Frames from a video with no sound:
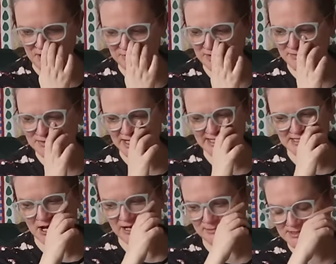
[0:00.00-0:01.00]
I've loved it. It's
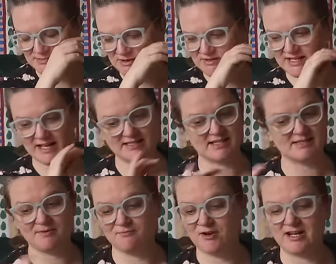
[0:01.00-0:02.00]
tying up some loose ends. There's
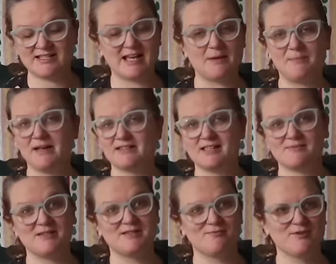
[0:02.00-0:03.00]
been really sad bits. There's
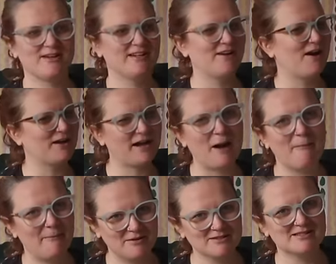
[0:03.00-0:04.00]
been some really like
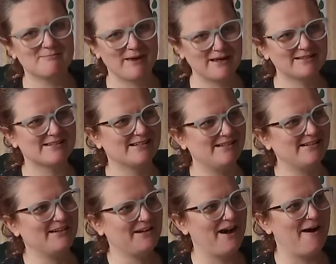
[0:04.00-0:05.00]
comeuppance bits.
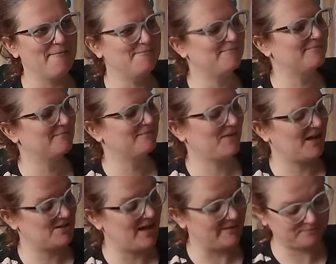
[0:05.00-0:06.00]
Um,
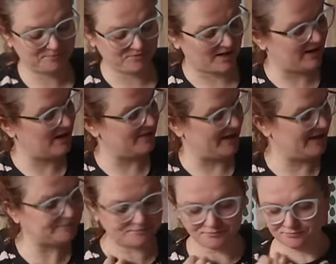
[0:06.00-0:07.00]
and yeah, loving
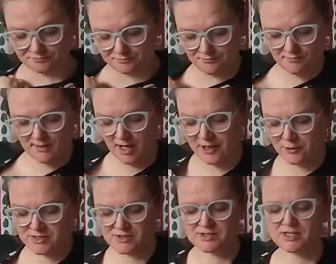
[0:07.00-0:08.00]
it. I
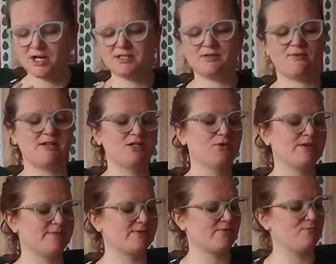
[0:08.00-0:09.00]
also started reading
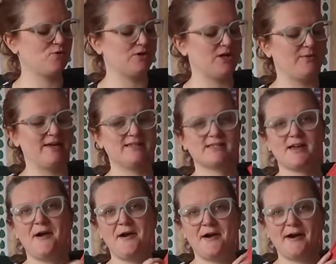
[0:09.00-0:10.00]
Christmas with Maud Lewis
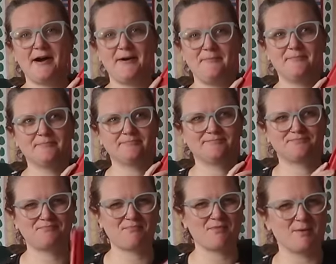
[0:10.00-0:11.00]
um,
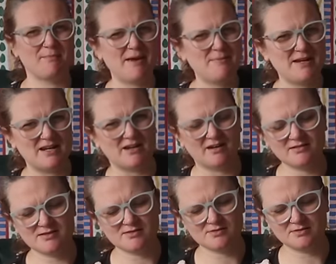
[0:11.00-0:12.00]
maybe
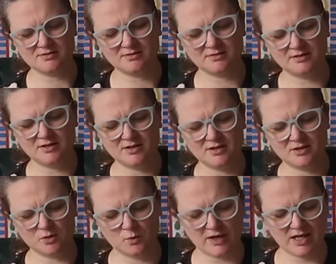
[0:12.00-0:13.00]
last
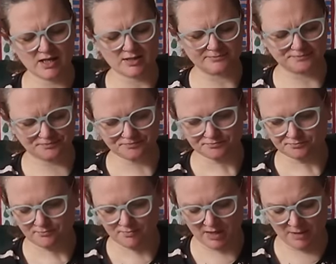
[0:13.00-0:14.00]
week.
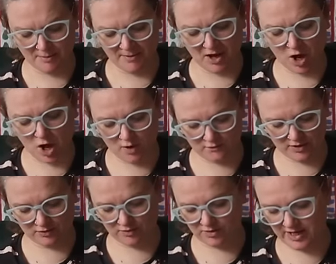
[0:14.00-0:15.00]
I'm about
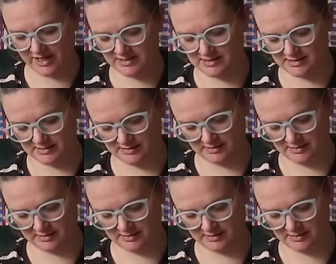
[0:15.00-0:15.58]
halfway through this.